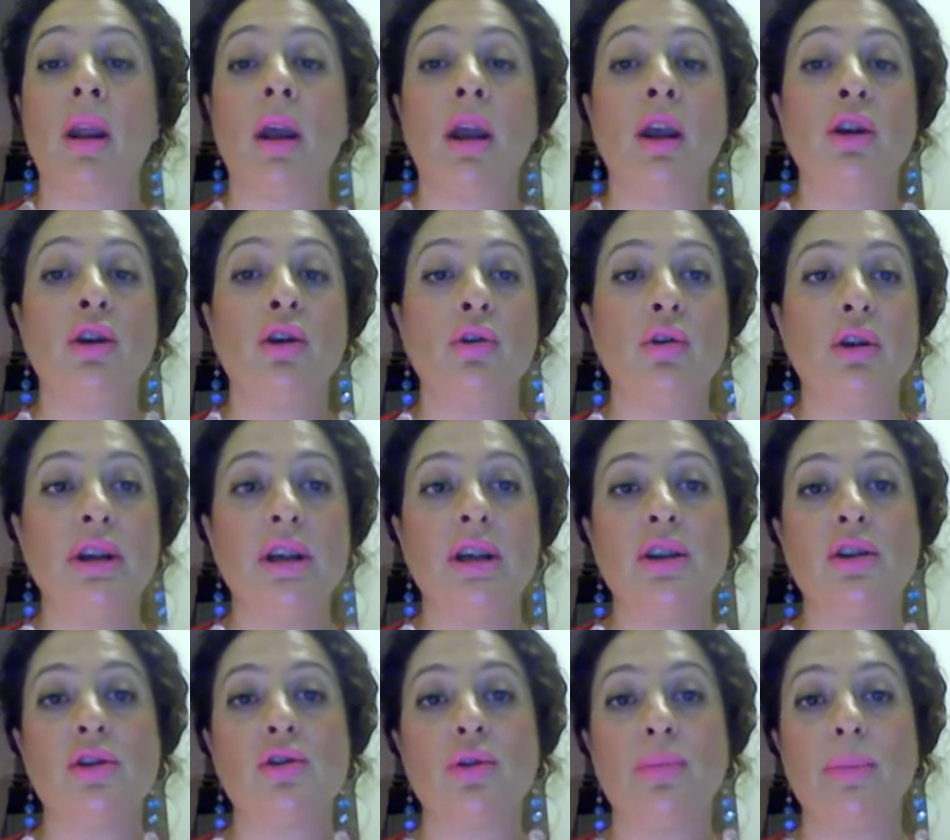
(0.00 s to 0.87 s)
you
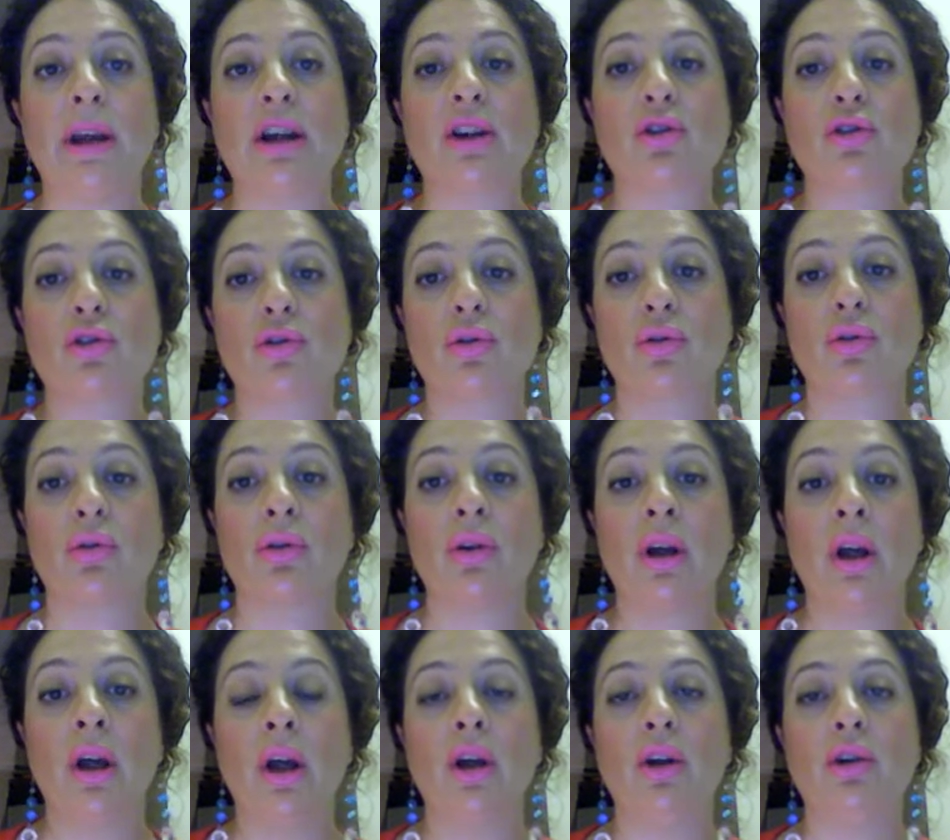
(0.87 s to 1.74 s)
need to make
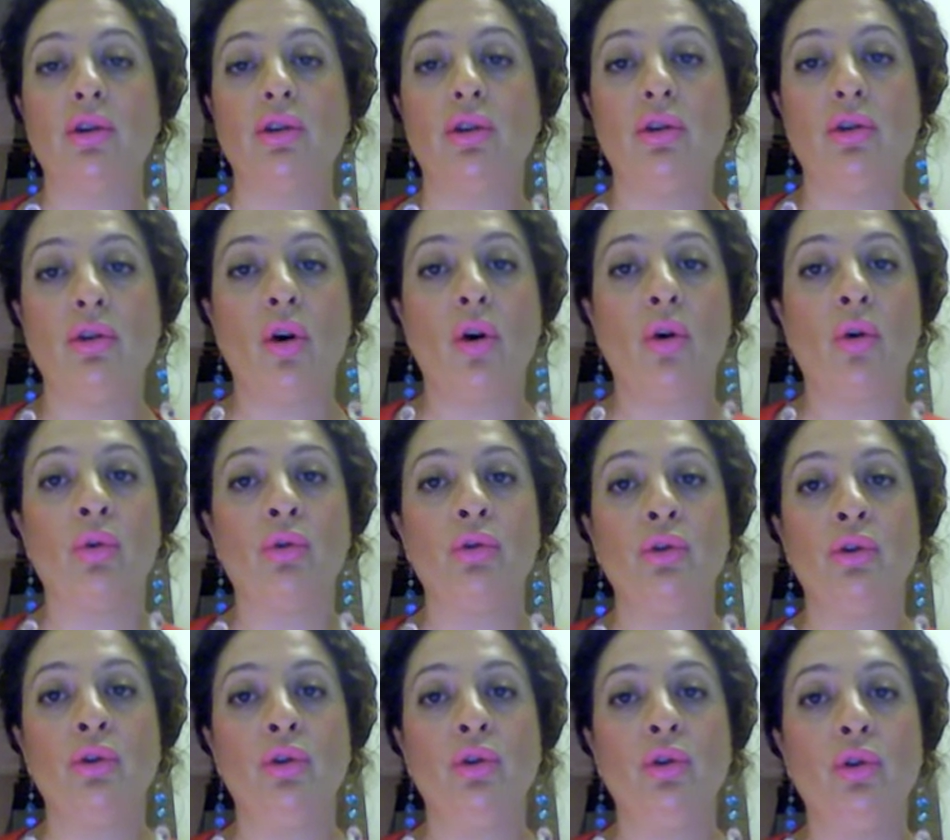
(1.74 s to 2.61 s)
sure
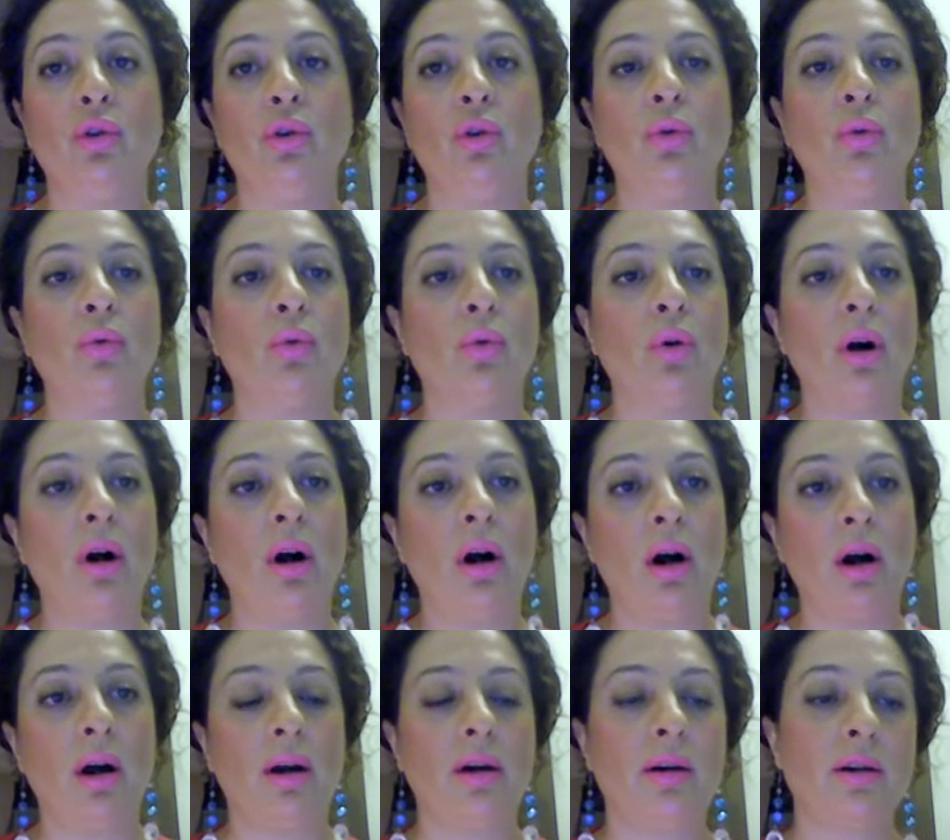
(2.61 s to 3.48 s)
you
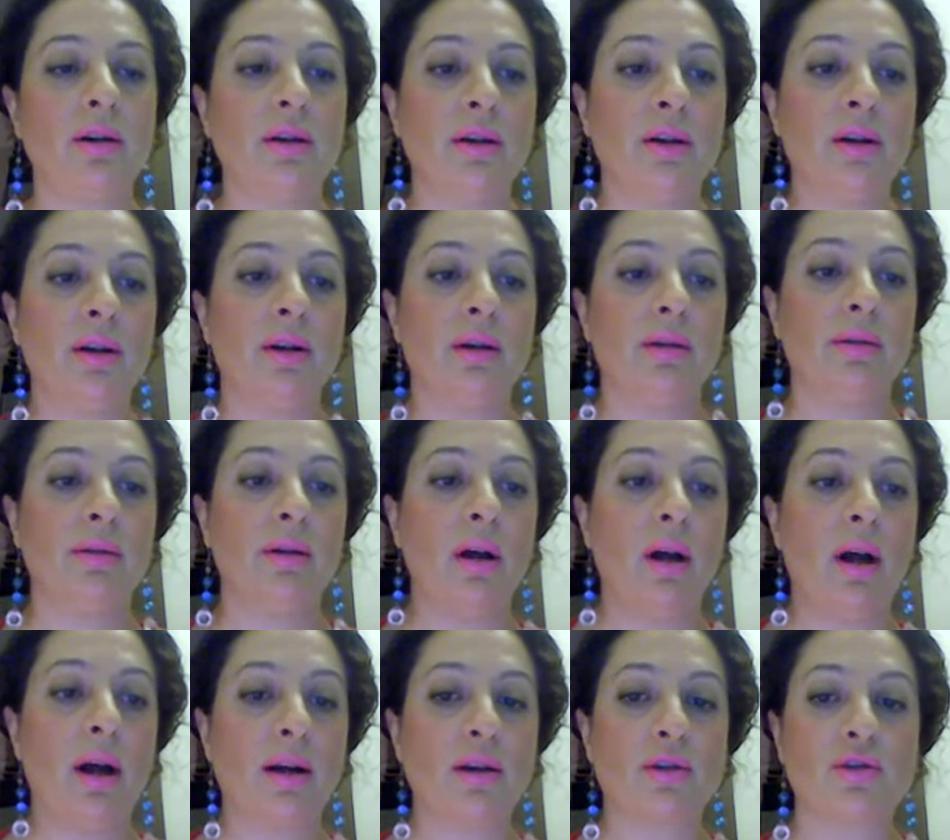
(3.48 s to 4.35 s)
are
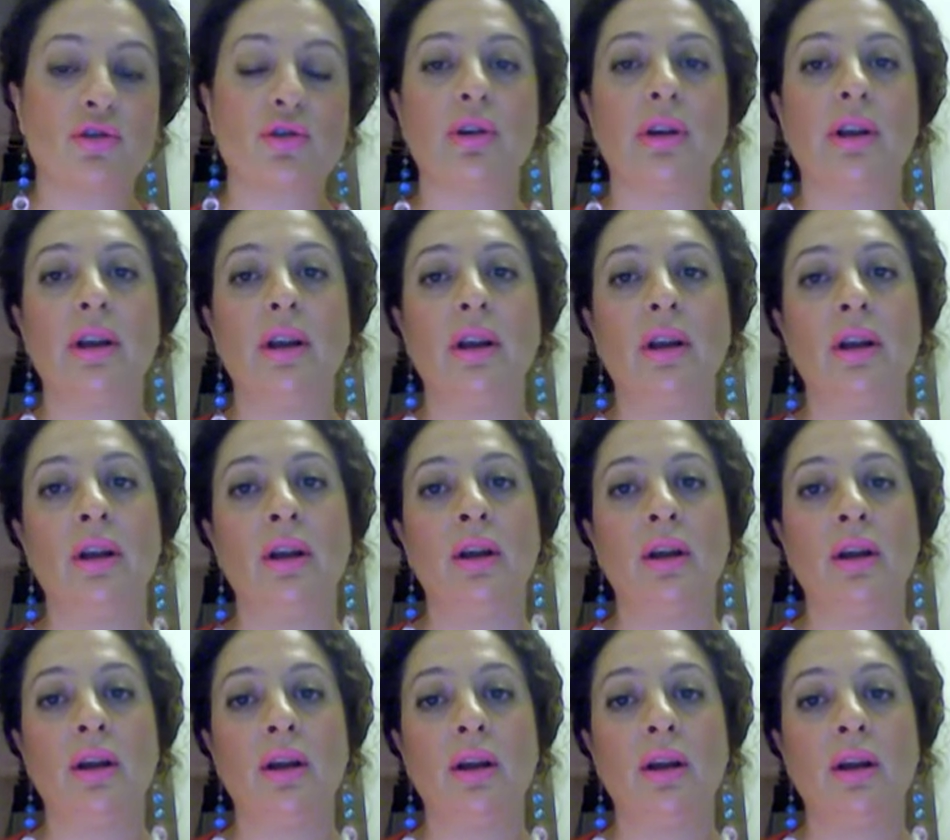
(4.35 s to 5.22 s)
actually
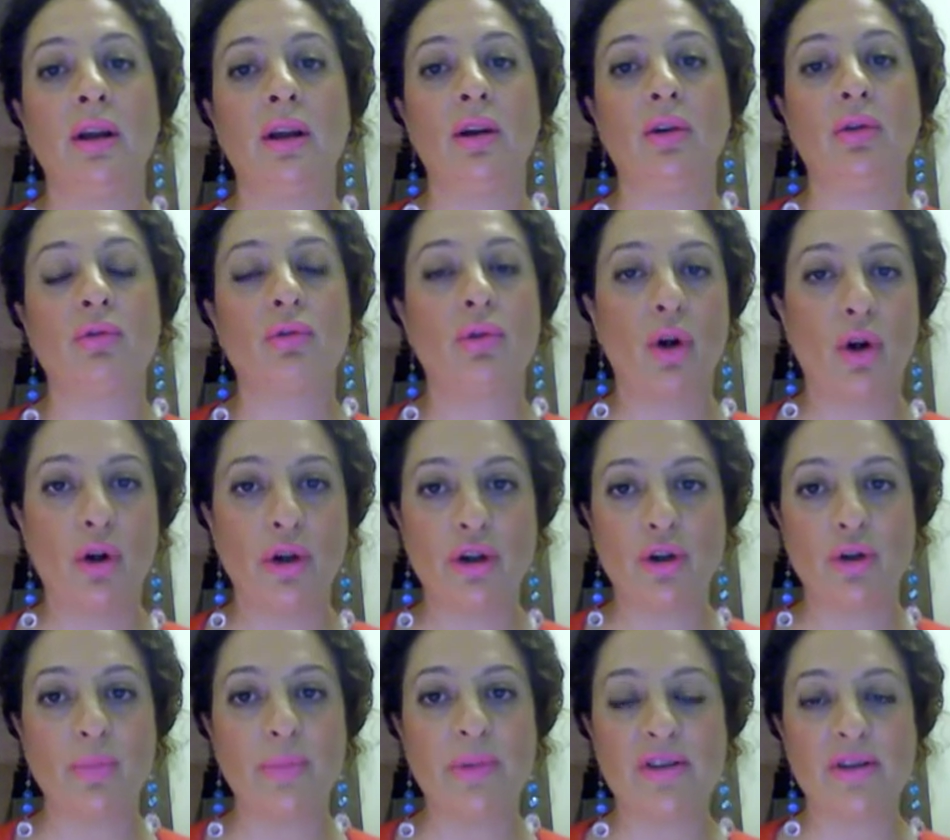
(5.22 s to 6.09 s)

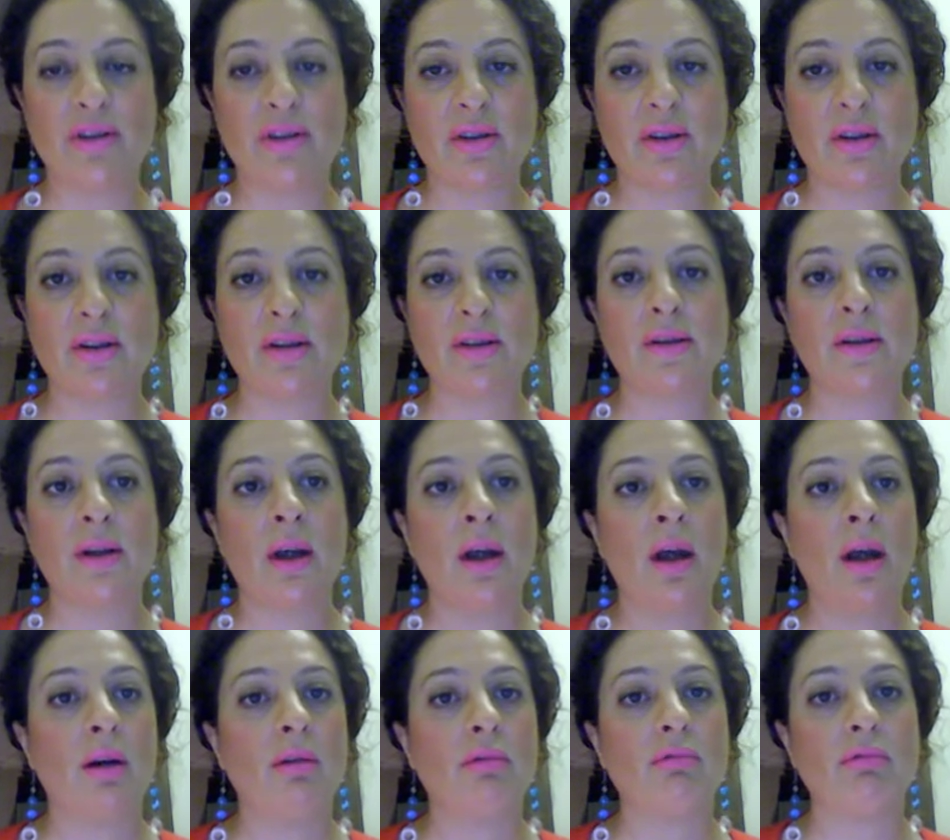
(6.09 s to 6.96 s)
growing your business,
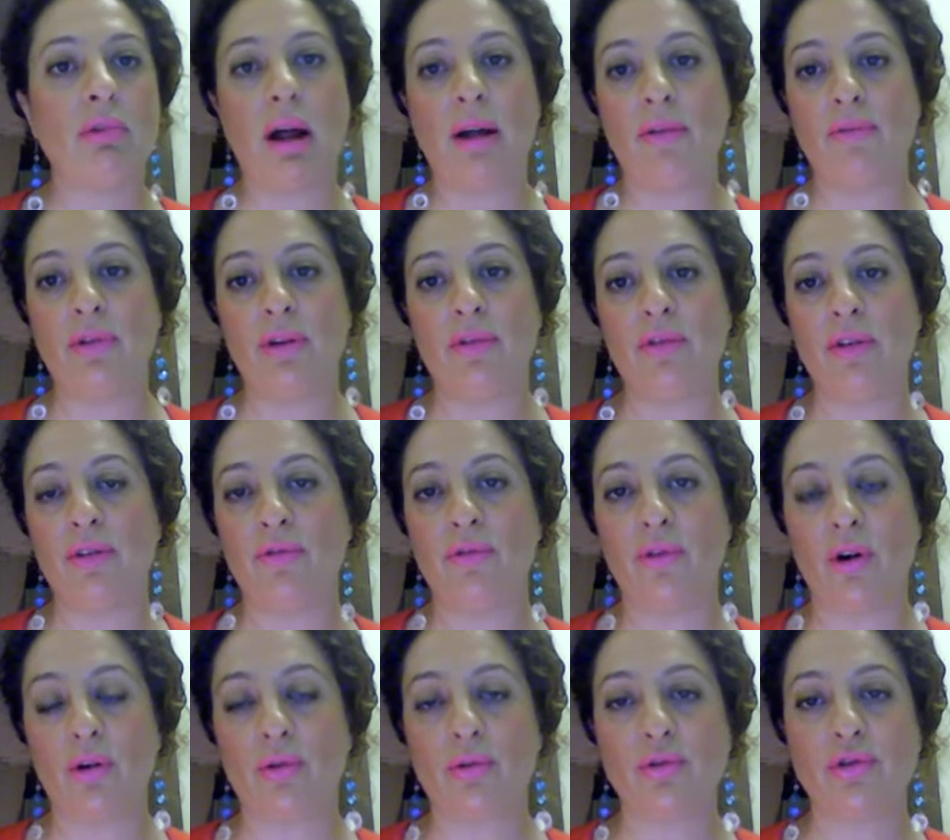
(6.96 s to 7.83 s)
rather than
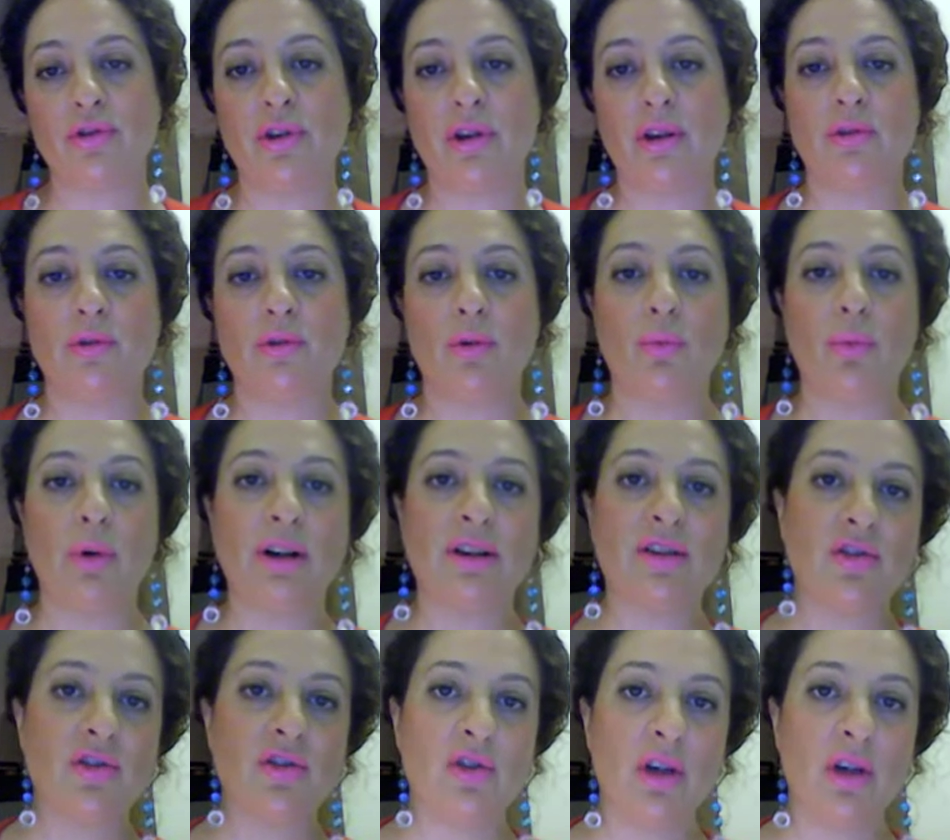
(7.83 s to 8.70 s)
focusing on what
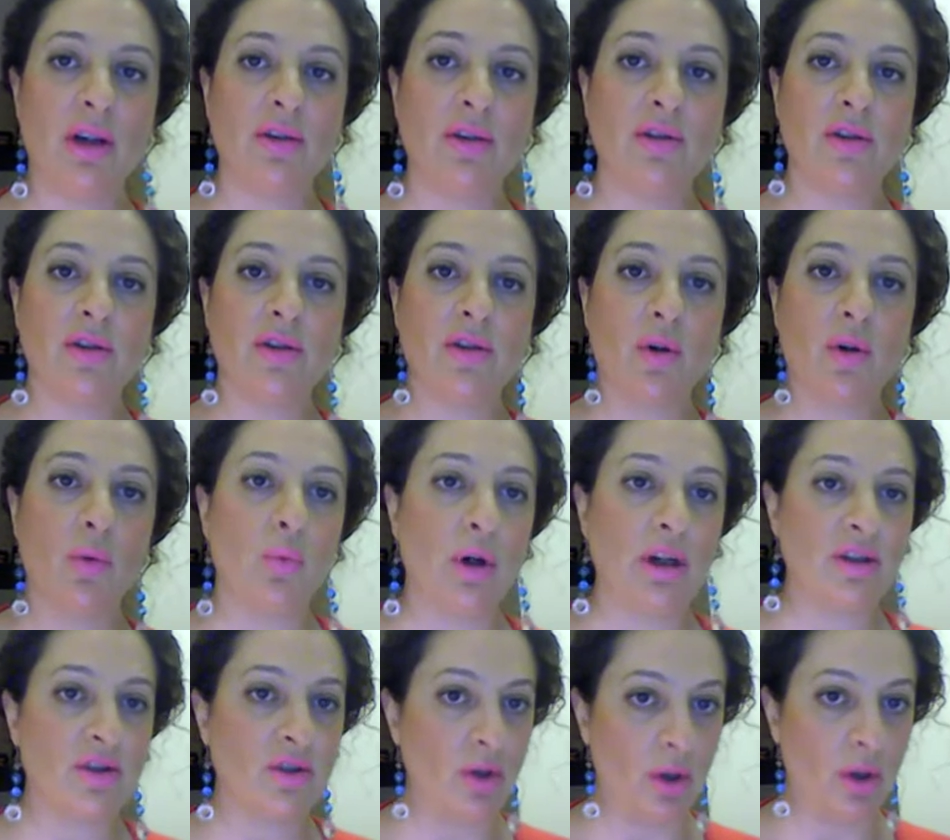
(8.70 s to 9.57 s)
is changes and
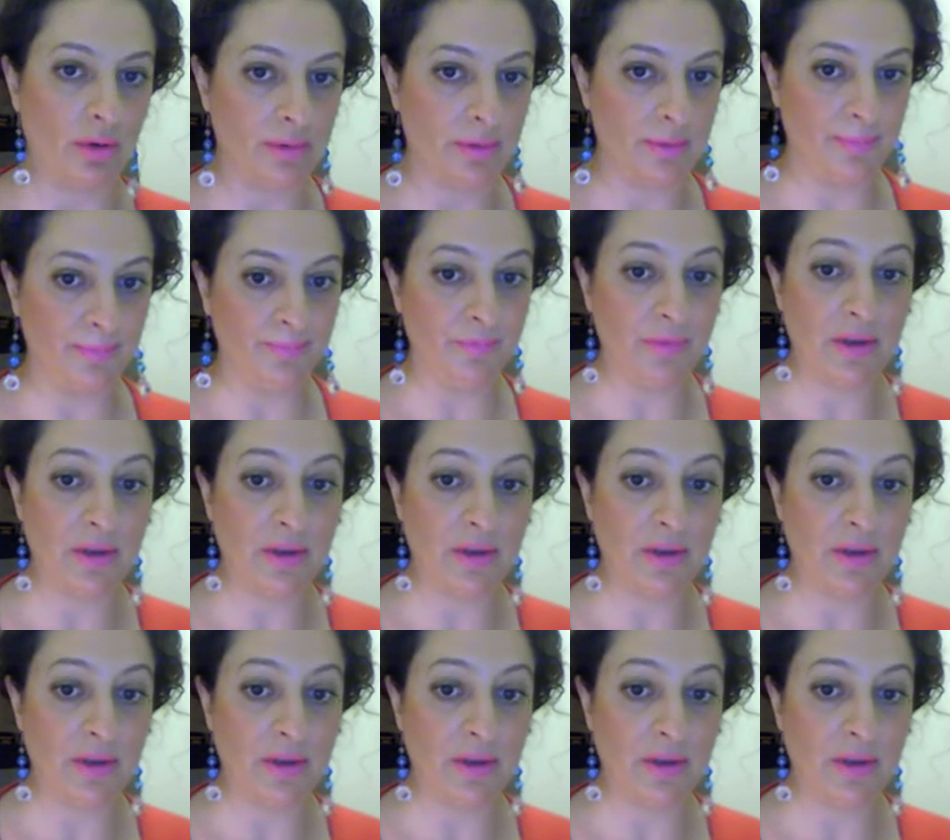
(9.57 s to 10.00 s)
what is not.